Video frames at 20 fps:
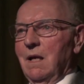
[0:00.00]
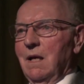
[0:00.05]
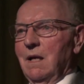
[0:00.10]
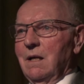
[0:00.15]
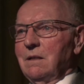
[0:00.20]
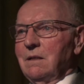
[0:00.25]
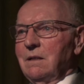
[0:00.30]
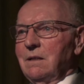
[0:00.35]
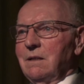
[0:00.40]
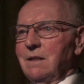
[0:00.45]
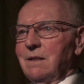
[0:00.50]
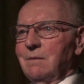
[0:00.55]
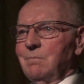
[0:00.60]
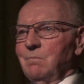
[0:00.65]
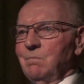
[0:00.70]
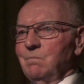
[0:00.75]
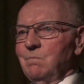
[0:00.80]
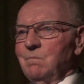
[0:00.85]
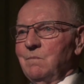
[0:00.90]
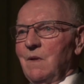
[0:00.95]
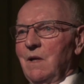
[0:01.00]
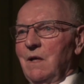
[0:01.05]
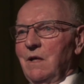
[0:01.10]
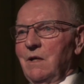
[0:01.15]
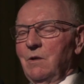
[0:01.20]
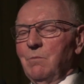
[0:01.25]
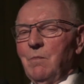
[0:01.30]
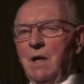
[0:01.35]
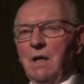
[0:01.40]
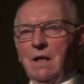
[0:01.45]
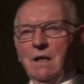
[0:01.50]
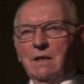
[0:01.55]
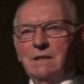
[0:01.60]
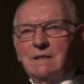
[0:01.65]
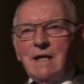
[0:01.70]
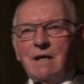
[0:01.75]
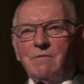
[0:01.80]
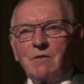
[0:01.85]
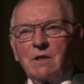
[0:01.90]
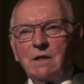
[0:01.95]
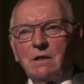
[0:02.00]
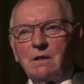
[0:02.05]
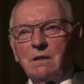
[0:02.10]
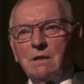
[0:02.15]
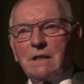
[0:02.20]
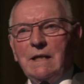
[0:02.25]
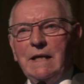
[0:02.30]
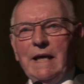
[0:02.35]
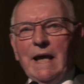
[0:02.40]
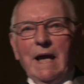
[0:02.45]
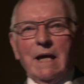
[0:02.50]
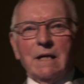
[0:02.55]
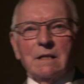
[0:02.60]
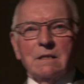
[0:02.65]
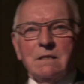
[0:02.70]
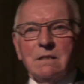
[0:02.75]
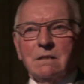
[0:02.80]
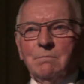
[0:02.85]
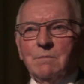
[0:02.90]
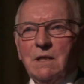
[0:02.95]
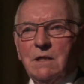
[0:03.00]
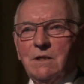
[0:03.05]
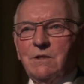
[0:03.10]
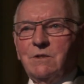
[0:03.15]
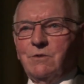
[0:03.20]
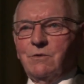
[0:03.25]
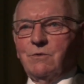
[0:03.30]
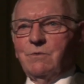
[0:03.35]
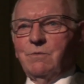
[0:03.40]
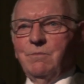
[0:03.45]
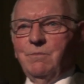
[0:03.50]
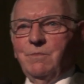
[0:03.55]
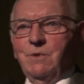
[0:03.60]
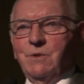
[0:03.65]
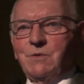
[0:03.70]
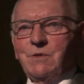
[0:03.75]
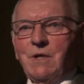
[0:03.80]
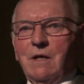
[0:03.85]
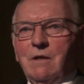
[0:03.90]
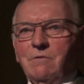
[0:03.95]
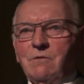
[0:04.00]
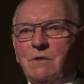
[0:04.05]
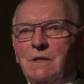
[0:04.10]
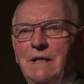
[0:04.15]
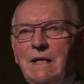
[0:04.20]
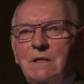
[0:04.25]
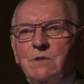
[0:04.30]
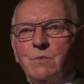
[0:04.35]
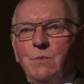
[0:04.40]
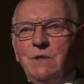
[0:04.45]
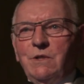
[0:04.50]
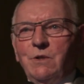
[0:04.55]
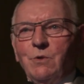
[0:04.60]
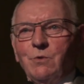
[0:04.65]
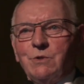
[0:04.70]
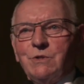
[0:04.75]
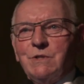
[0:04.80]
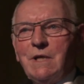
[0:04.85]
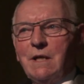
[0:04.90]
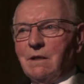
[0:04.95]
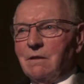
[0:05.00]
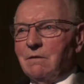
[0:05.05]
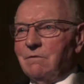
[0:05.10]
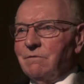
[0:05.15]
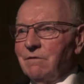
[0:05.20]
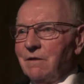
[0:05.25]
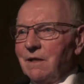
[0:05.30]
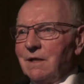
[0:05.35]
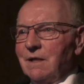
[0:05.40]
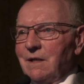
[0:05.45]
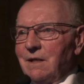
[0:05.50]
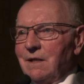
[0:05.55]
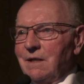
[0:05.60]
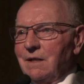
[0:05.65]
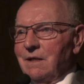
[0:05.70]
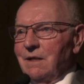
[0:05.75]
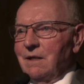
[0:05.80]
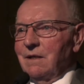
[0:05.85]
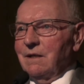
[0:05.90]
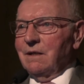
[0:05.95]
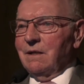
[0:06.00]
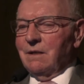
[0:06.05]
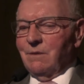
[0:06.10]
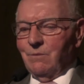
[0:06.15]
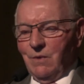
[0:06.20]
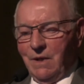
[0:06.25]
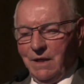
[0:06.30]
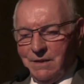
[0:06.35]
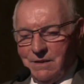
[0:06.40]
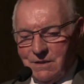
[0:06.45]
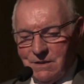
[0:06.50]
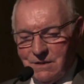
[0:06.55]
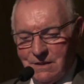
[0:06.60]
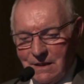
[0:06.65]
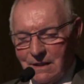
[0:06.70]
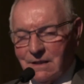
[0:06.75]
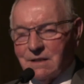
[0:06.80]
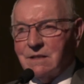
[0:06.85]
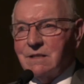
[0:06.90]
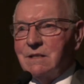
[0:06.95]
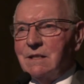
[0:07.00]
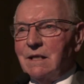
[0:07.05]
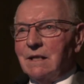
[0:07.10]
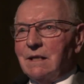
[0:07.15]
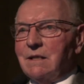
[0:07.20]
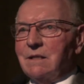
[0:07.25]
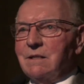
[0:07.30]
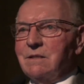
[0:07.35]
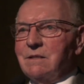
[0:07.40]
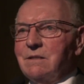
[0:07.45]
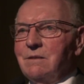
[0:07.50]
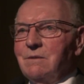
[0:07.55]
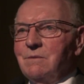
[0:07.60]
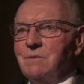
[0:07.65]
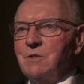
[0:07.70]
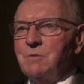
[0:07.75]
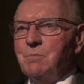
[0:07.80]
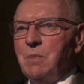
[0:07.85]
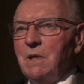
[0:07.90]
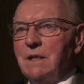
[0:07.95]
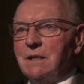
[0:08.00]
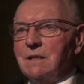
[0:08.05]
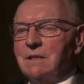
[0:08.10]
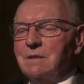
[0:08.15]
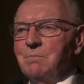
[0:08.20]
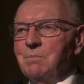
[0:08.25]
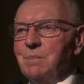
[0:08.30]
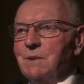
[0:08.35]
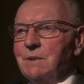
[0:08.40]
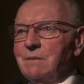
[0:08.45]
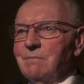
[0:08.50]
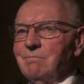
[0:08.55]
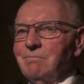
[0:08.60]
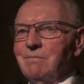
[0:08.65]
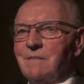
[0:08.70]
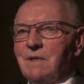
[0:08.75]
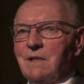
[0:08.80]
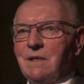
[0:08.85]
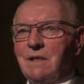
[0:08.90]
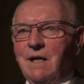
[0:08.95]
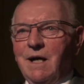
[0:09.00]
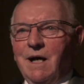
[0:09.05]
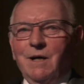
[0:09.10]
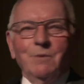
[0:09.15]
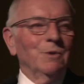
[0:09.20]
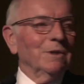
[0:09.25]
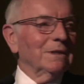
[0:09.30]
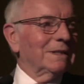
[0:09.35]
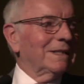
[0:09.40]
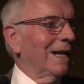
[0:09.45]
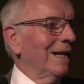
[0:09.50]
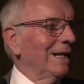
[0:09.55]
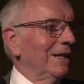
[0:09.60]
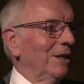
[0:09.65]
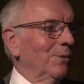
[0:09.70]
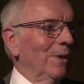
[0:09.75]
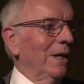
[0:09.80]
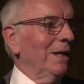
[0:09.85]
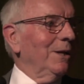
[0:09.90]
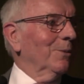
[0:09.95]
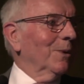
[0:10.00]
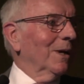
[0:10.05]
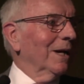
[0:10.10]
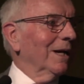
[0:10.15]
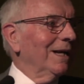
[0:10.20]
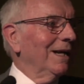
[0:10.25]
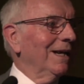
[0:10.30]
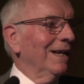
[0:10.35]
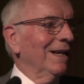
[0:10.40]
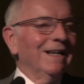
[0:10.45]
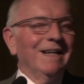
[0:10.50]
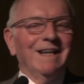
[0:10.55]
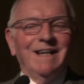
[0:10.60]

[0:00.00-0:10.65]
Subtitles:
And you might like to have a little guess amongst yourselves, a guess with yourself, where the 6-6 split, but I will tell you anyway.